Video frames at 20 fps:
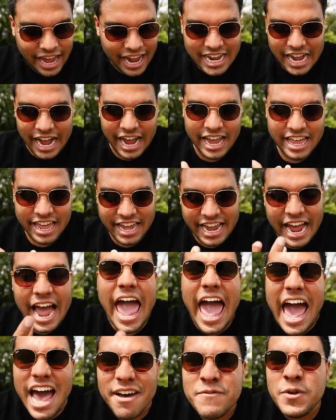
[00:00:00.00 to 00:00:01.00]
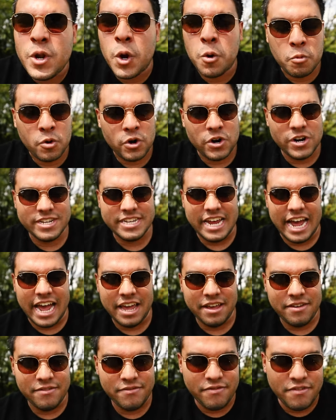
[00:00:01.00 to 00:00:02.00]
I, I, I have no words.
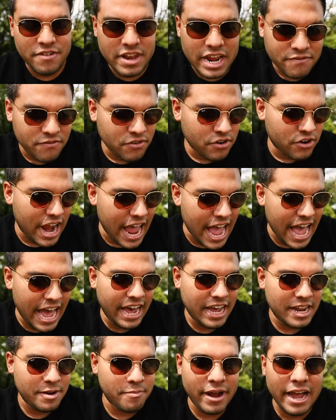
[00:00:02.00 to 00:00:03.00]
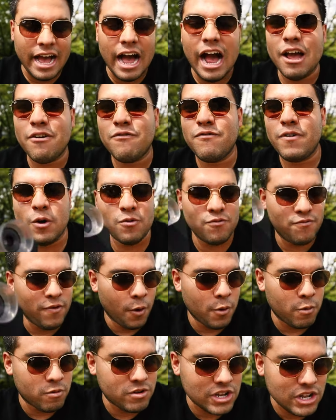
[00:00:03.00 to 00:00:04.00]
I've never had my iPhone
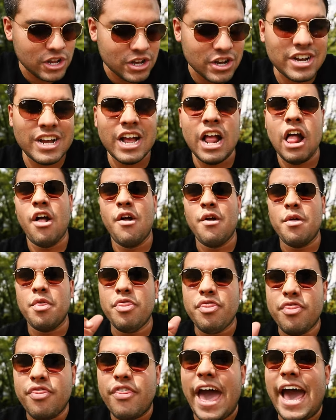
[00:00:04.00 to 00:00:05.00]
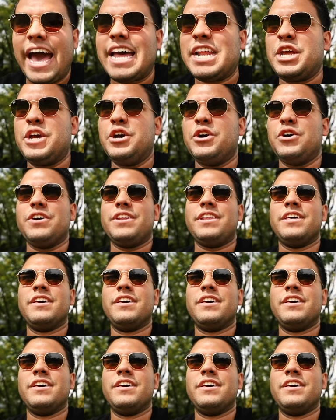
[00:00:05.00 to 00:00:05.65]
photos look that good.